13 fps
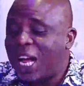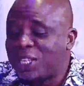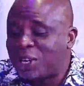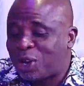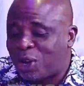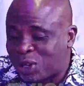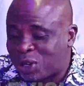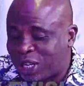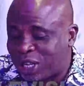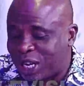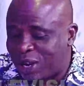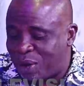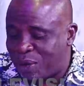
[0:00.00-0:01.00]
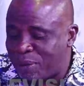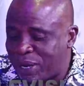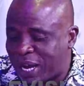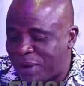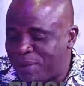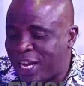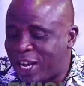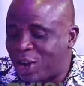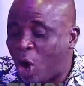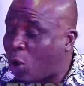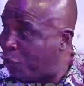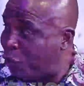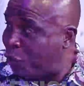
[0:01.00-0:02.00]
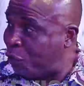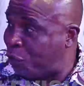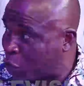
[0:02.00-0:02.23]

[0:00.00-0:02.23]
how did Emeka Beke all of a